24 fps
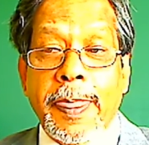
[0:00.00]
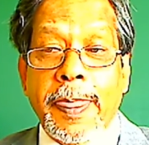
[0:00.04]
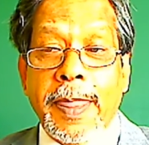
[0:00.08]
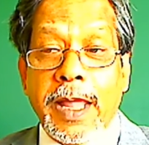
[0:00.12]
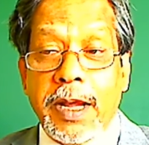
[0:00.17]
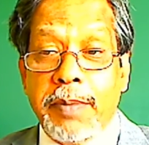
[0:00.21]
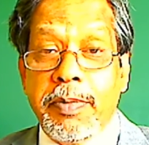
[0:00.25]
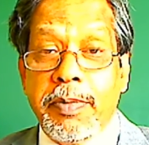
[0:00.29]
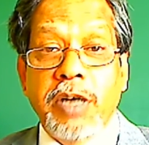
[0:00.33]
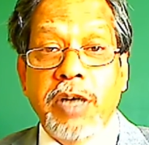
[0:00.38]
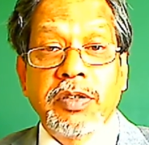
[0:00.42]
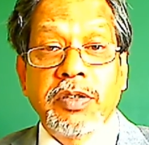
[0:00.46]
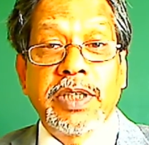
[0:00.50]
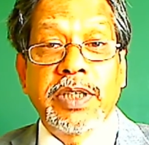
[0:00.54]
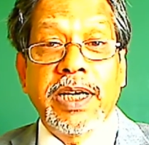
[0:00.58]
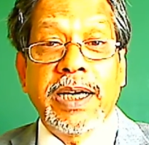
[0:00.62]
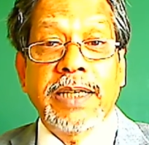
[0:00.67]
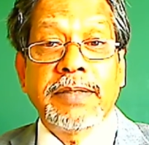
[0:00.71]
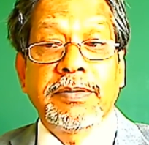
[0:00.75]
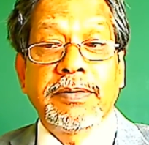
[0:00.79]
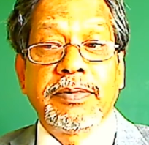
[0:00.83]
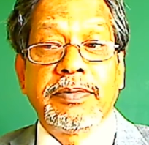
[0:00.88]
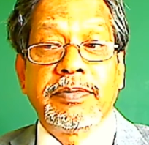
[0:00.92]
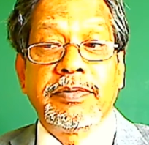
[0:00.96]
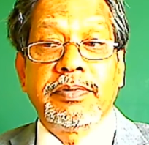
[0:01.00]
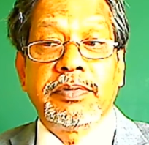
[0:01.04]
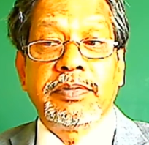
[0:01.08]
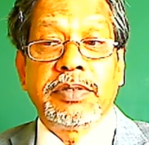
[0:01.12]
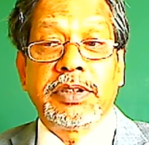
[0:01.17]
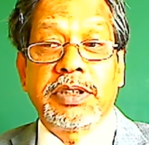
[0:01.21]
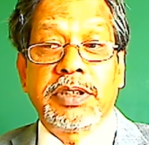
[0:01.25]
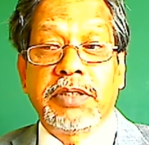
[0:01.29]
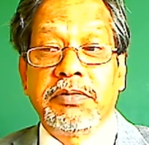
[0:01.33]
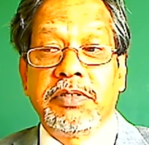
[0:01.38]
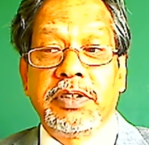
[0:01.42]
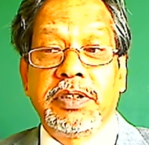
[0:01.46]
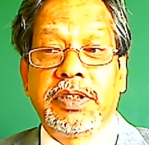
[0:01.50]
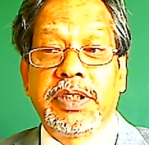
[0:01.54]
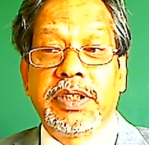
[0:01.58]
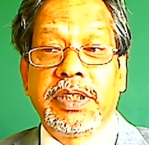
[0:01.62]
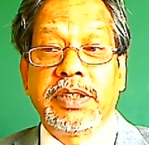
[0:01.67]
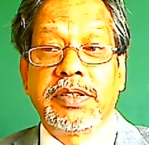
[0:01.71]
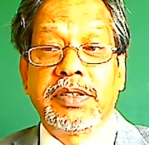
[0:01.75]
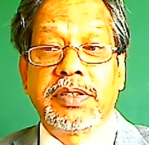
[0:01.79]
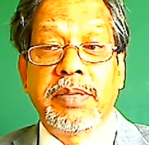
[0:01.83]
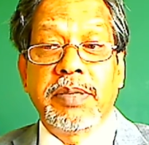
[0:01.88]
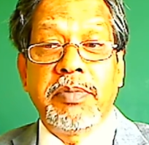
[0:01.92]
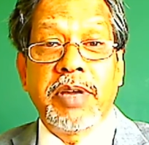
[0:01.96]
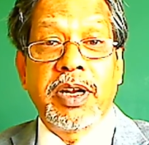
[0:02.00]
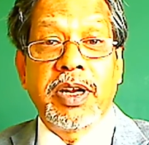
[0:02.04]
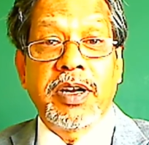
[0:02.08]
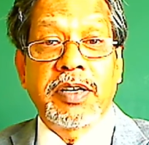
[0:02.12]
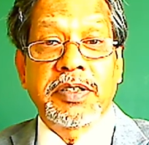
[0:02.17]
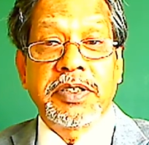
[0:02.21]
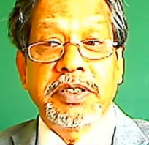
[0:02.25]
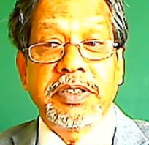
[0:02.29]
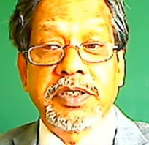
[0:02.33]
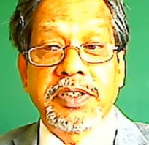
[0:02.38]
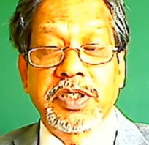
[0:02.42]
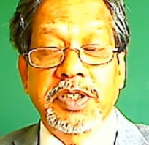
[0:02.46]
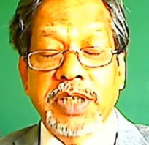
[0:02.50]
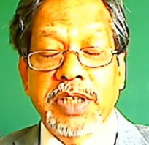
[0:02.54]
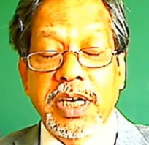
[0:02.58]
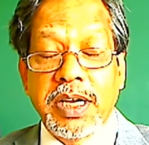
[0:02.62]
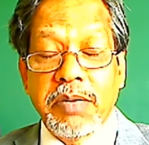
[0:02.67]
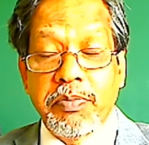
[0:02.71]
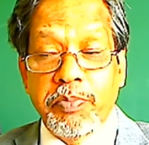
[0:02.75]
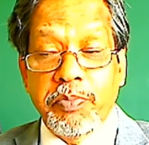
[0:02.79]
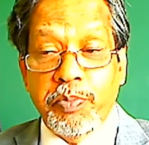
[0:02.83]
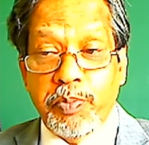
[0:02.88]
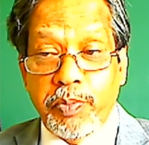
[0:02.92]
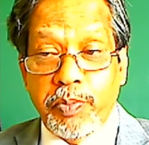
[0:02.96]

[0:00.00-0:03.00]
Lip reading: About that, some of the things they may not understand,